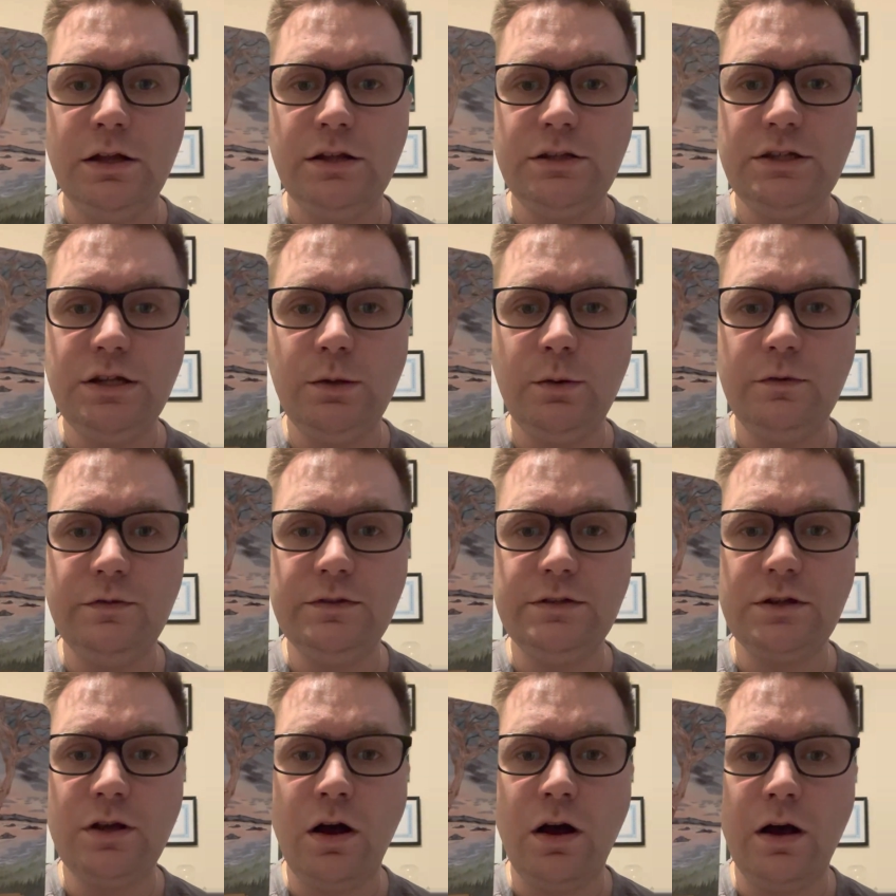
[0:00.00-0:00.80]
Two of
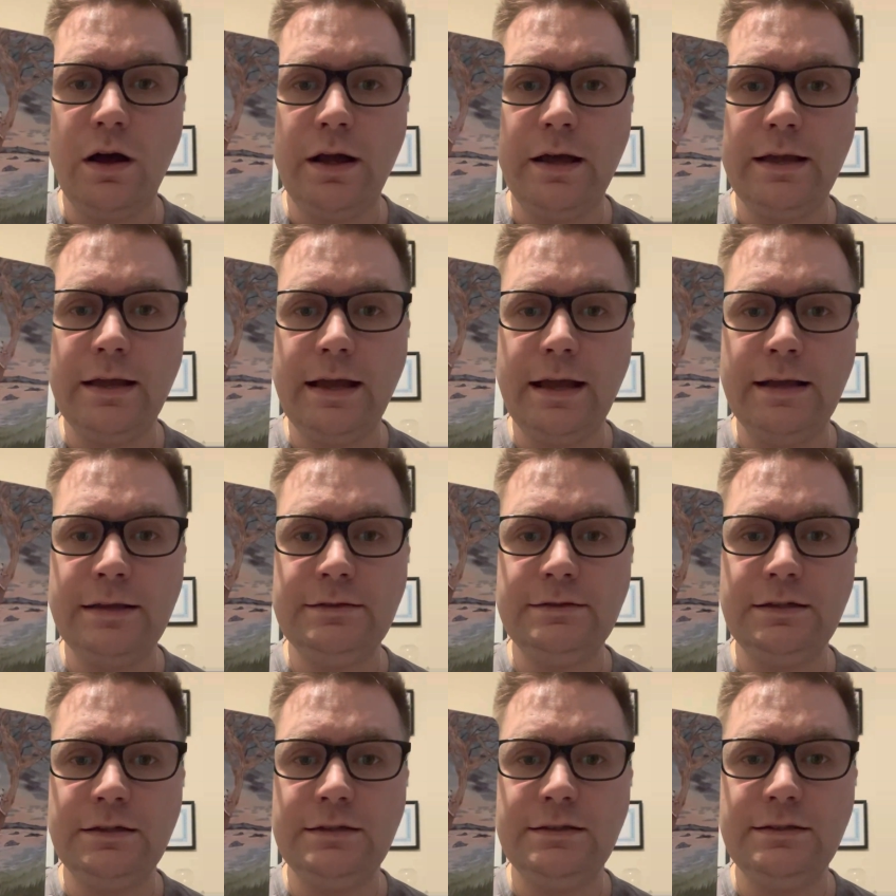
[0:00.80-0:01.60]
Sky
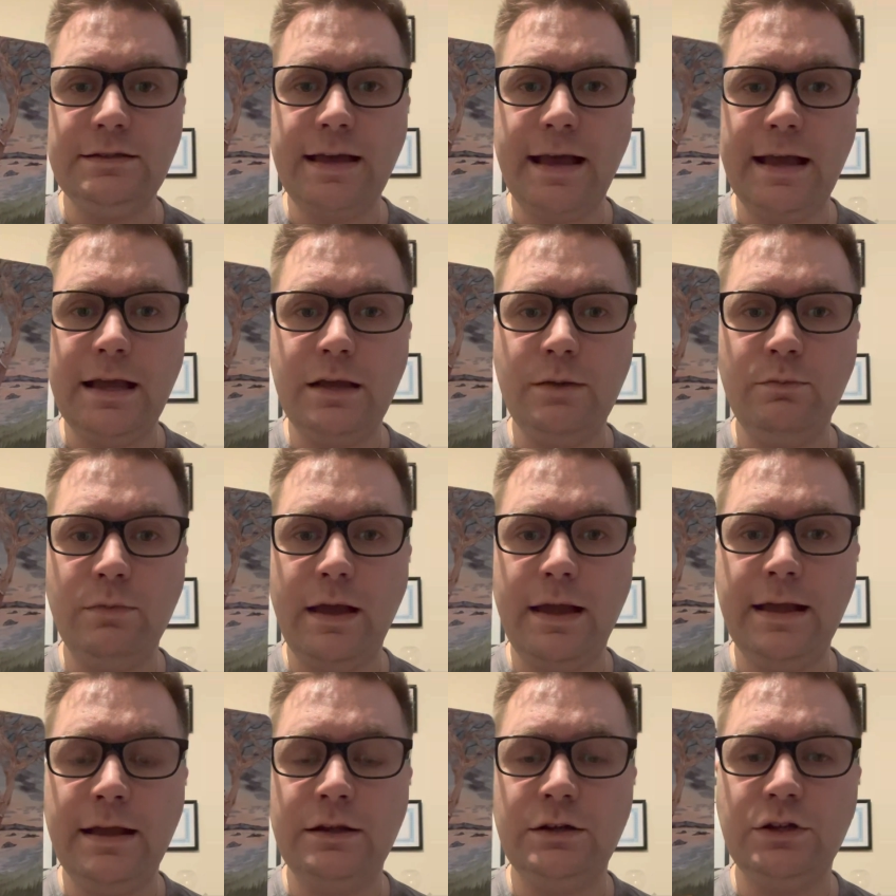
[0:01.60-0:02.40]
is the same
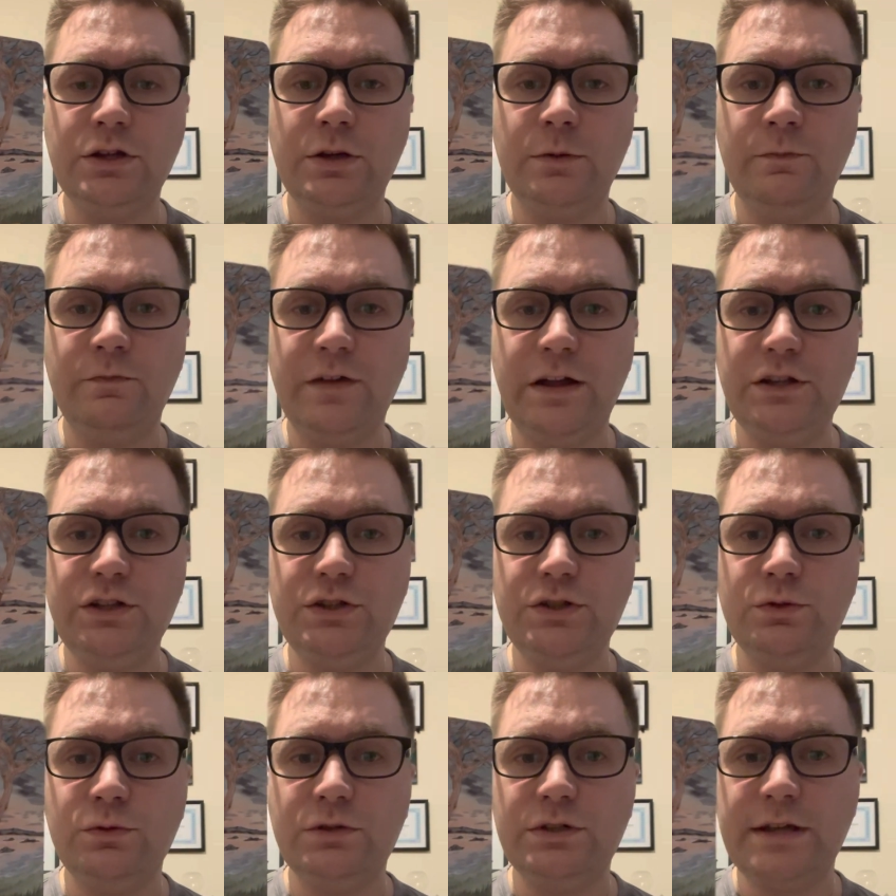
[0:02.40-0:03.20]
in
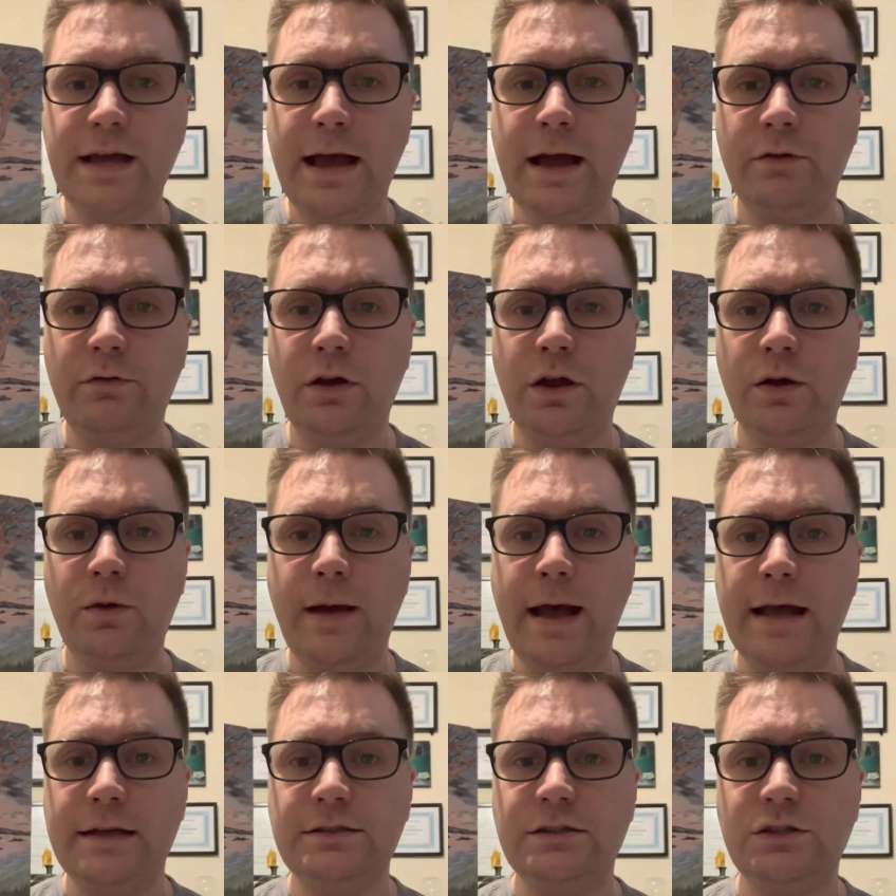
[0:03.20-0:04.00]
conventional tarot
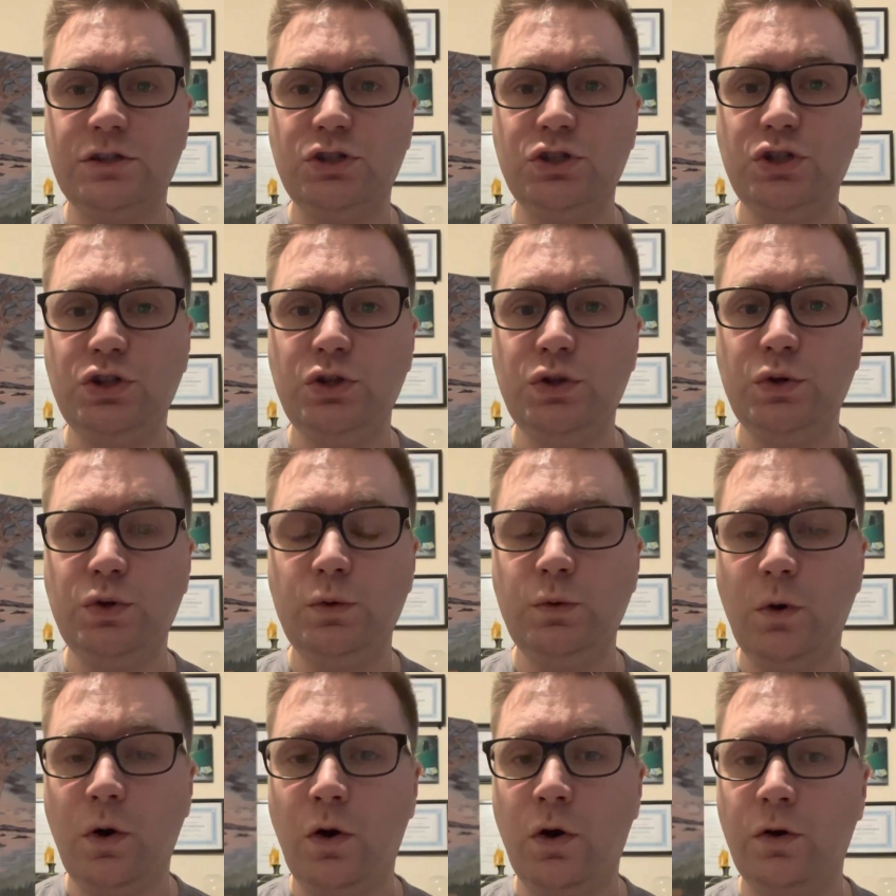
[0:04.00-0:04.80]
as the
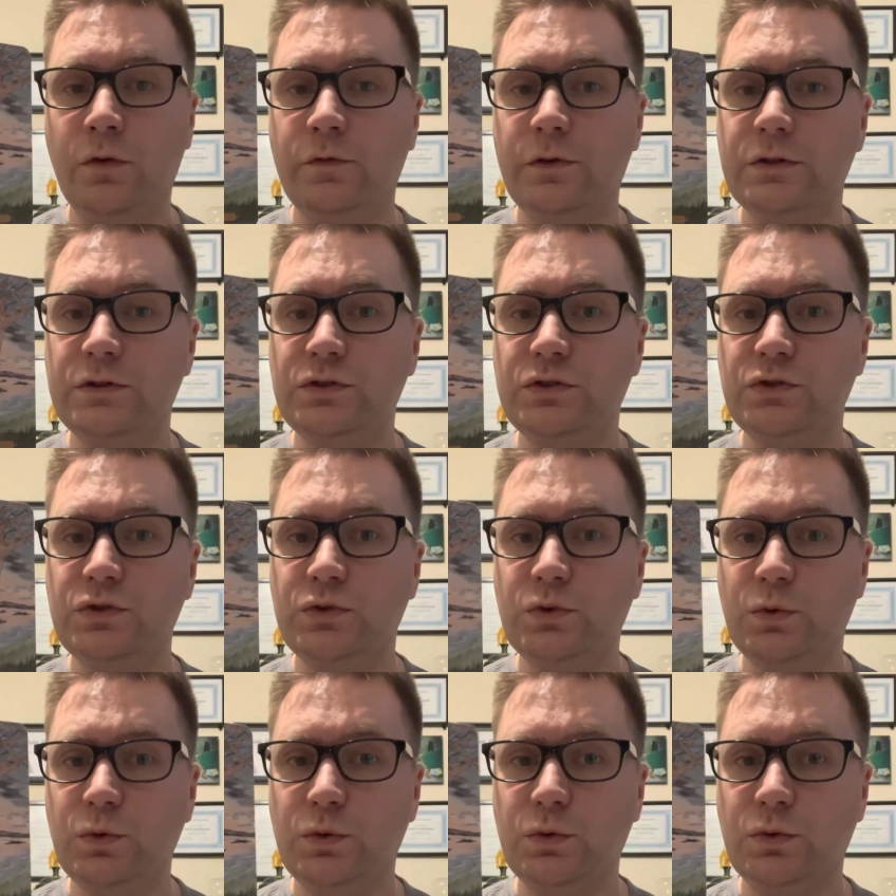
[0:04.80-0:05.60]
Two of
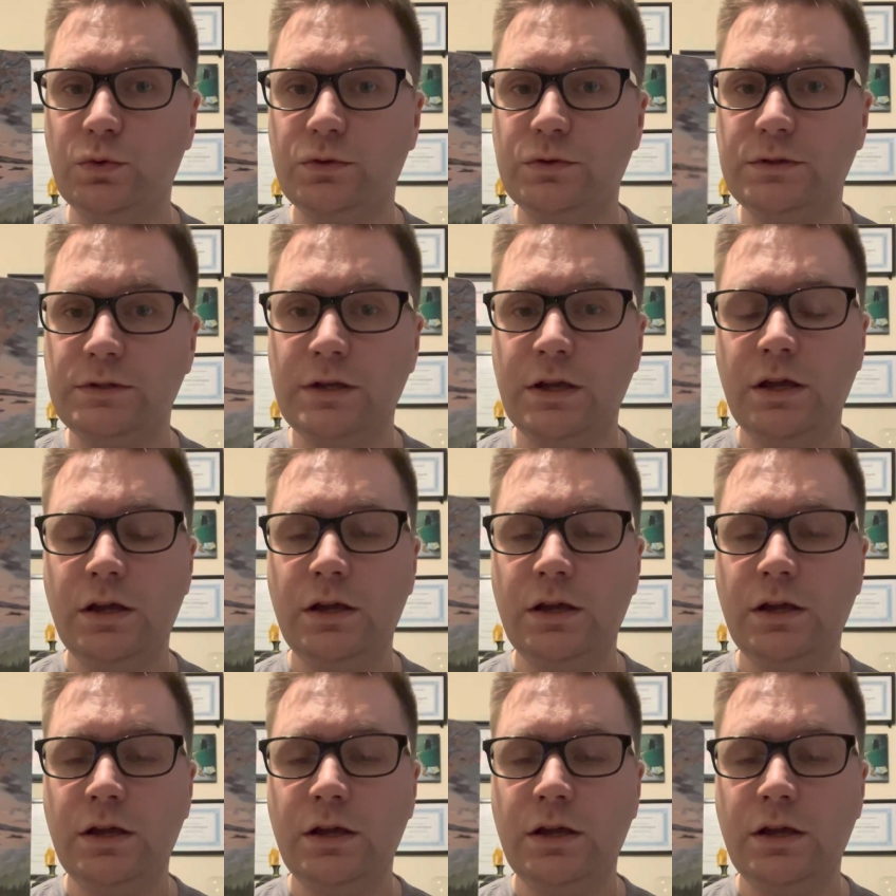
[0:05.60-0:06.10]
Swords.